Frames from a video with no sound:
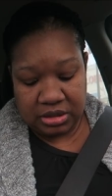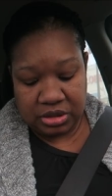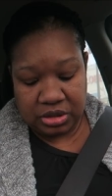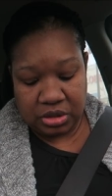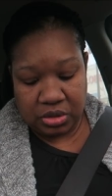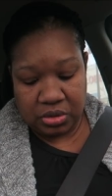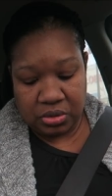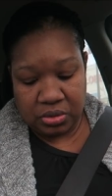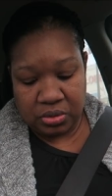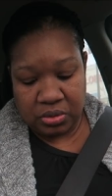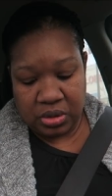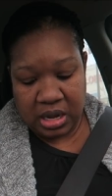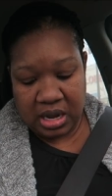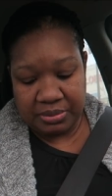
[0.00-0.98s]

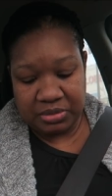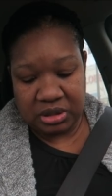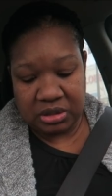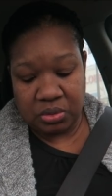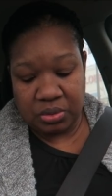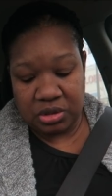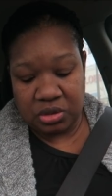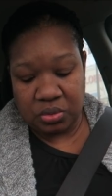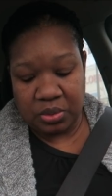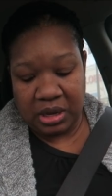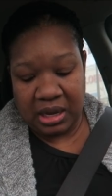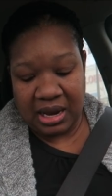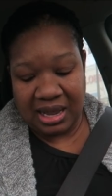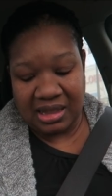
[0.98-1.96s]
So I'm just going to
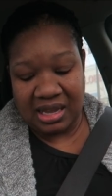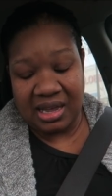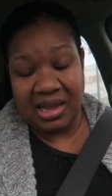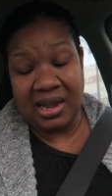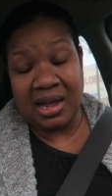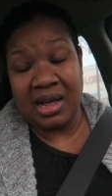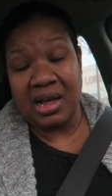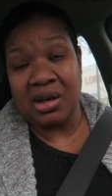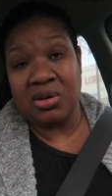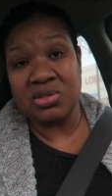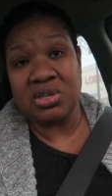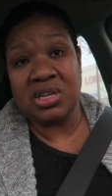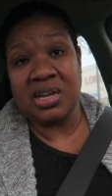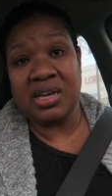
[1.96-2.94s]
wait. I
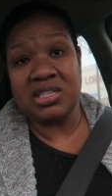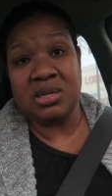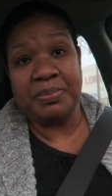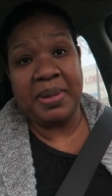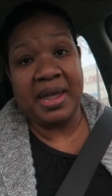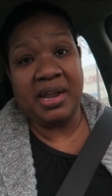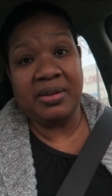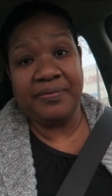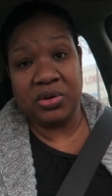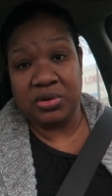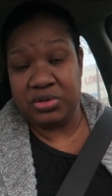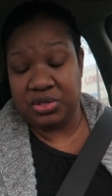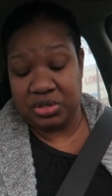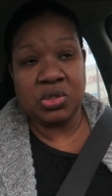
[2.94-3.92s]
also think I should paint
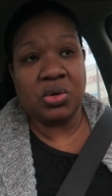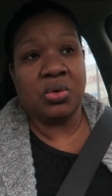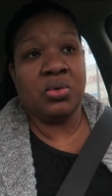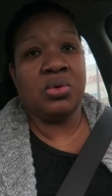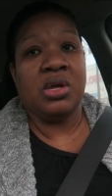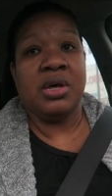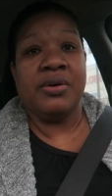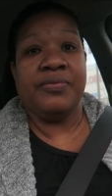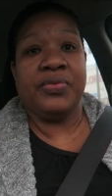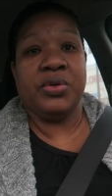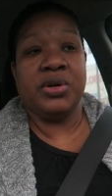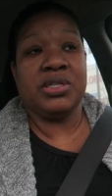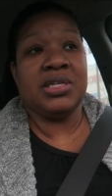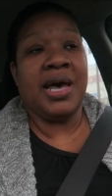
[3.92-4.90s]
first. So
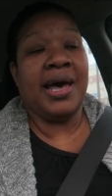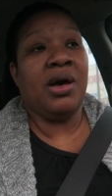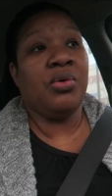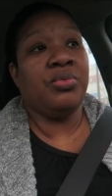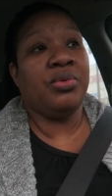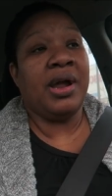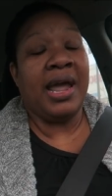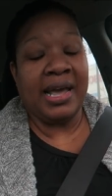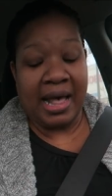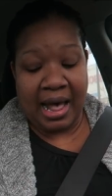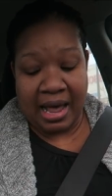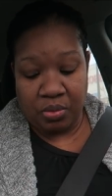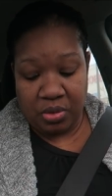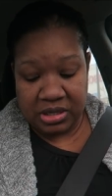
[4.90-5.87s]
for a towel rack,
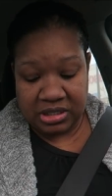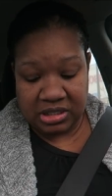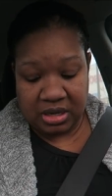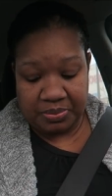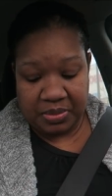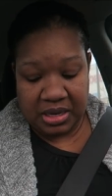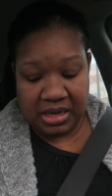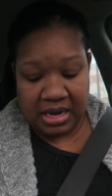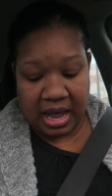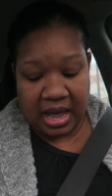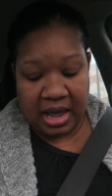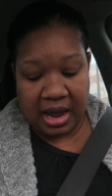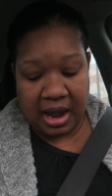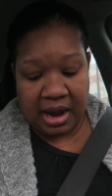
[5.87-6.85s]
I want something
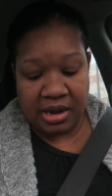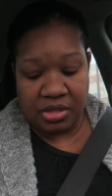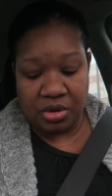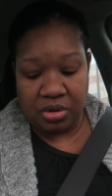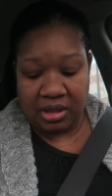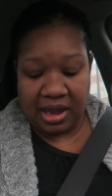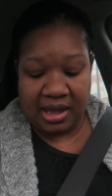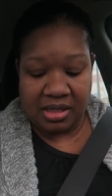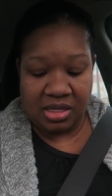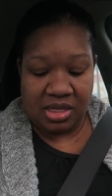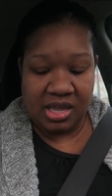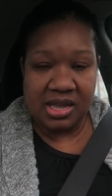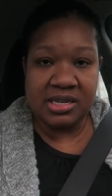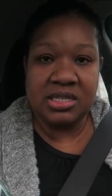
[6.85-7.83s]
either
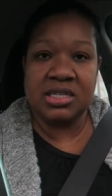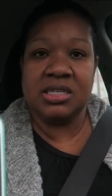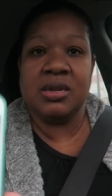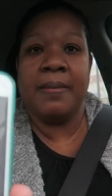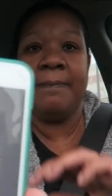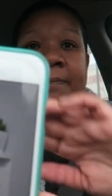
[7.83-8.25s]
like this